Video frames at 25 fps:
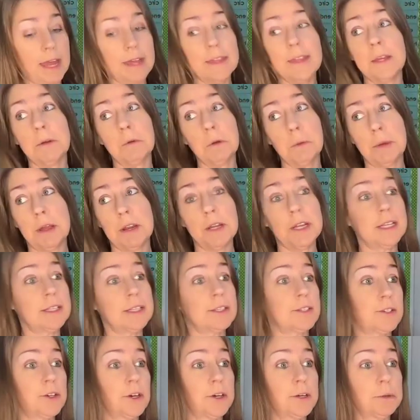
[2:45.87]
Okay, I think we better
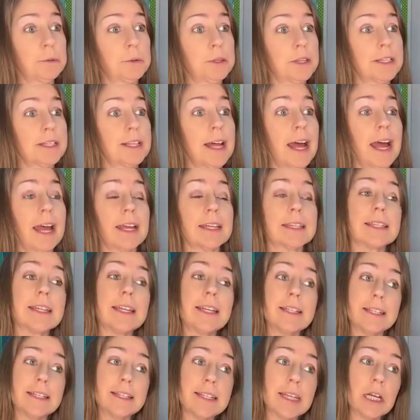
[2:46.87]
get started with
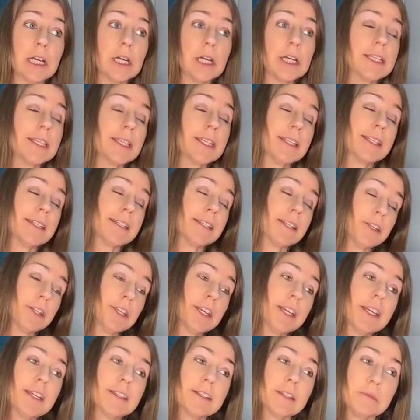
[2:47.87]
class. And Sarah,
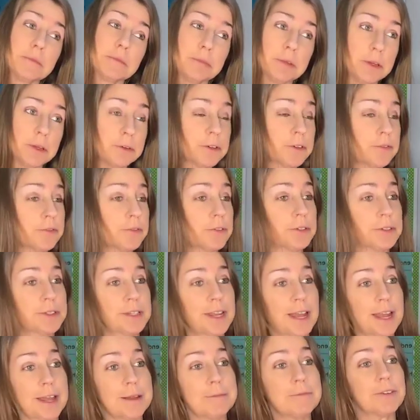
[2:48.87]
Cecilia is a
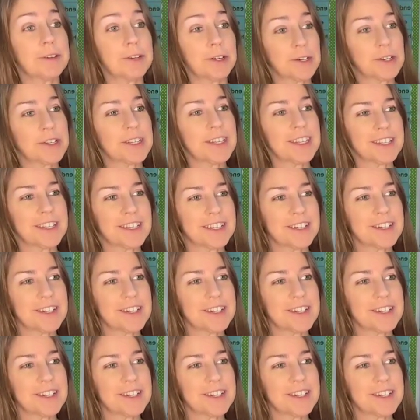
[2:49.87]
beautiful name for your